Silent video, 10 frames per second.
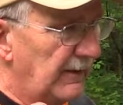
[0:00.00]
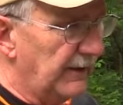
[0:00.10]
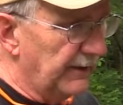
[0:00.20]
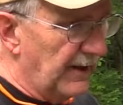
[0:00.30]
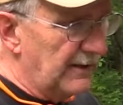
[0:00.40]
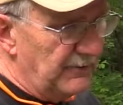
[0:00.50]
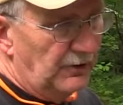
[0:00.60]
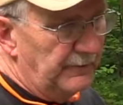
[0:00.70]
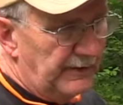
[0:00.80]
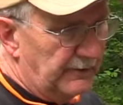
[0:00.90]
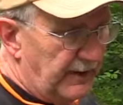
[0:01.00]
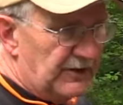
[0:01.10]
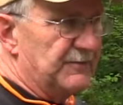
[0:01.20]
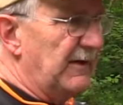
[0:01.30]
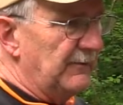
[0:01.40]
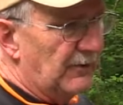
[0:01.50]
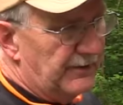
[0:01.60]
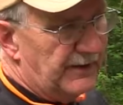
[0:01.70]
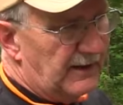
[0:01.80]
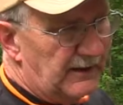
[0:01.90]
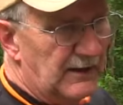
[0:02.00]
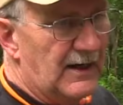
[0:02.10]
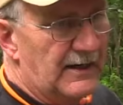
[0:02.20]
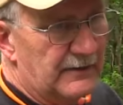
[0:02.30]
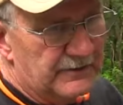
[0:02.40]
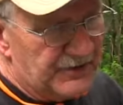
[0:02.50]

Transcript: and a nine millimeter kicks me more than I like or